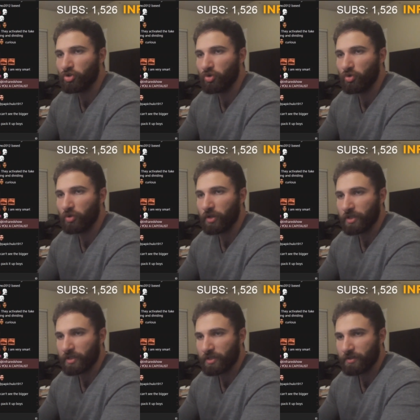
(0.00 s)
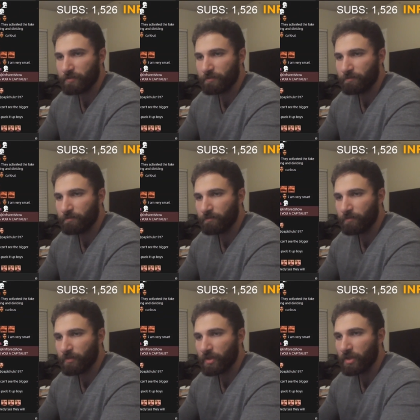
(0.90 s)
Google this.
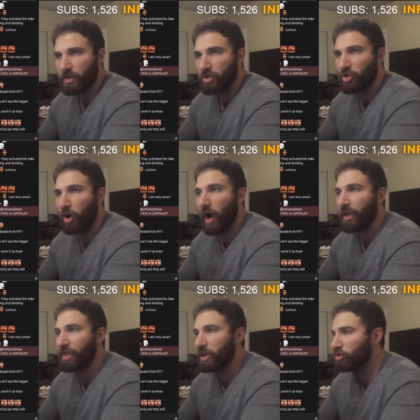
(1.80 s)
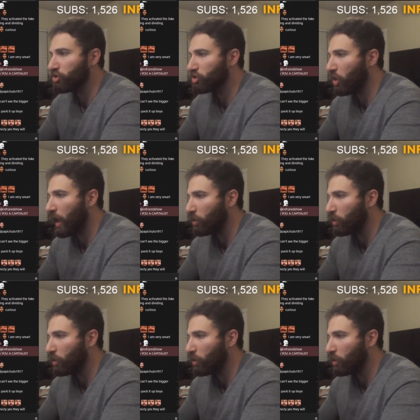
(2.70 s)
So I think you should go on